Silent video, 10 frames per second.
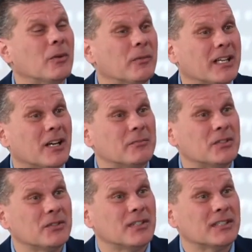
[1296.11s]
when we come
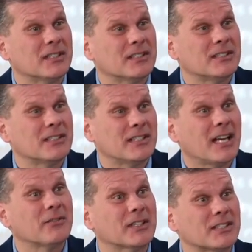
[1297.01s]
to the to the
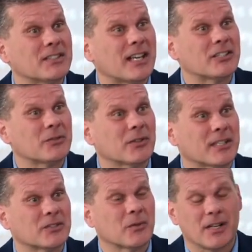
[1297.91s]
heavenly
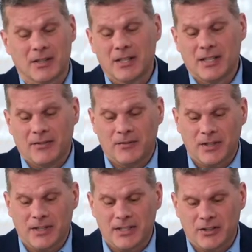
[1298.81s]
sanctuary as well.
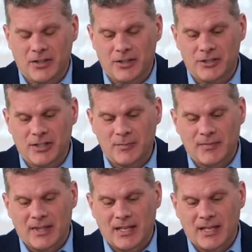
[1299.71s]
Very encouraging.